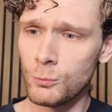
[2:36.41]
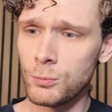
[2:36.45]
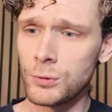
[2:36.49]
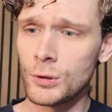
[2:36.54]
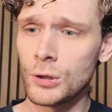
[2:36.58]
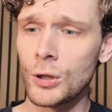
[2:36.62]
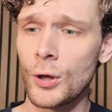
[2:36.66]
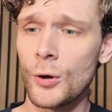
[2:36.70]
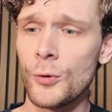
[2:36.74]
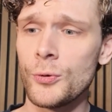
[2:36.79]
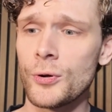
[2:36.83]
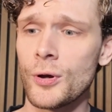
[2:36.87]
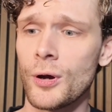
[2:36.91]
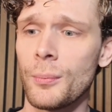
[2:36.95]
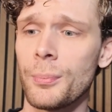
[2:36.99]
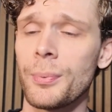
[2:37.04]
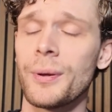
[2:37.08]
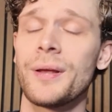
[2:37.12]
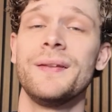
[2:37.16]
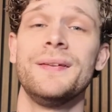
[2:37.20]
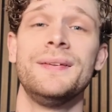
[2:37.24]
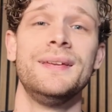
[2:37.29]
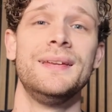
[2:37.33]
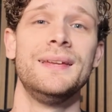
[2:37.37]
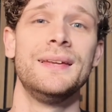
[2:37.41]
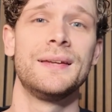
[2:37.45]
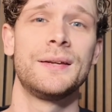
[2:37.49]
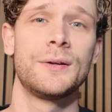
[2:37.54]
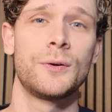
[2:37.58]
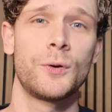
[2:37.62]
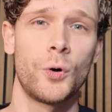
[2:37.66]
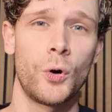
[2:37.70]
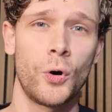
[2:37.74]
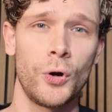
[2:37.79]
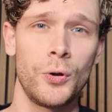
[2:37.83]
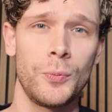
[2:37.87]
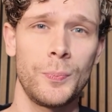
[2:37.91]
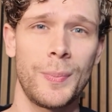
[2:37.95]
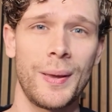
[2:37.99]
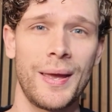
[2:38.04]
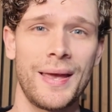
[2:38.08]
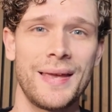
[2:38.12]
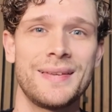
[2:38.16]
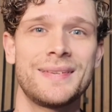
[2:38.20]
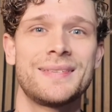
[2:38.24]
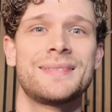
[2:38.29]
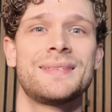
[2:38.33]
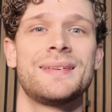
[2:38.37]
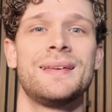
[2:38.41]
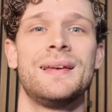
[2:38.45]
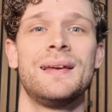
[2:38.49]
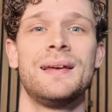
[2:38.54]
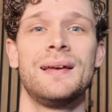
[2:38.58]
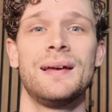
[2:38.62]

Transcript: will load up the Coinbase